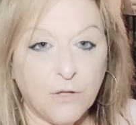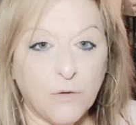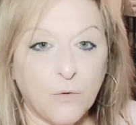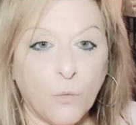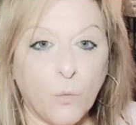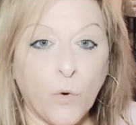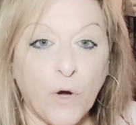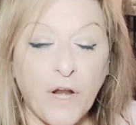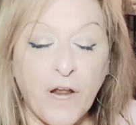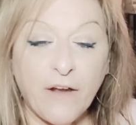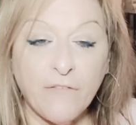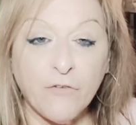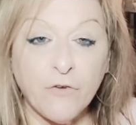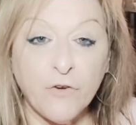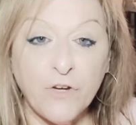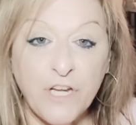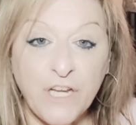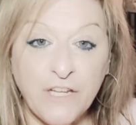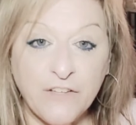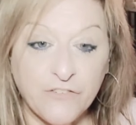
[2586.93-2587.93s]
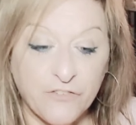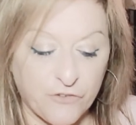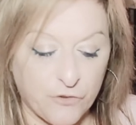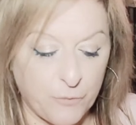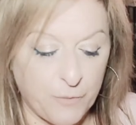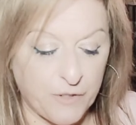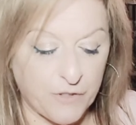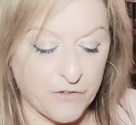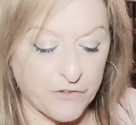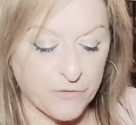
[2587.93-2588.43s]
whatever needs to
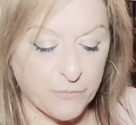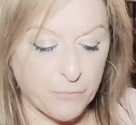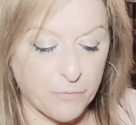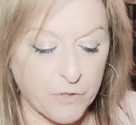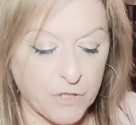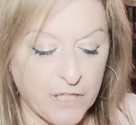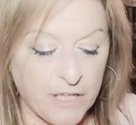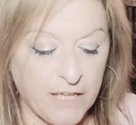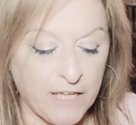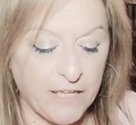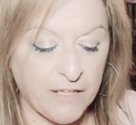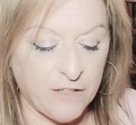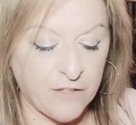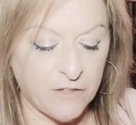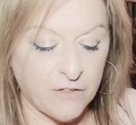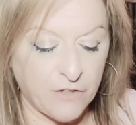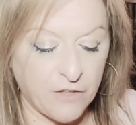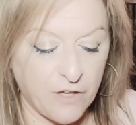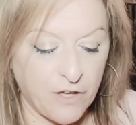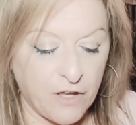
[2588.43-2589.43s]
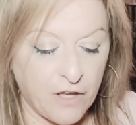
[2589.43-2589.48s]
be explained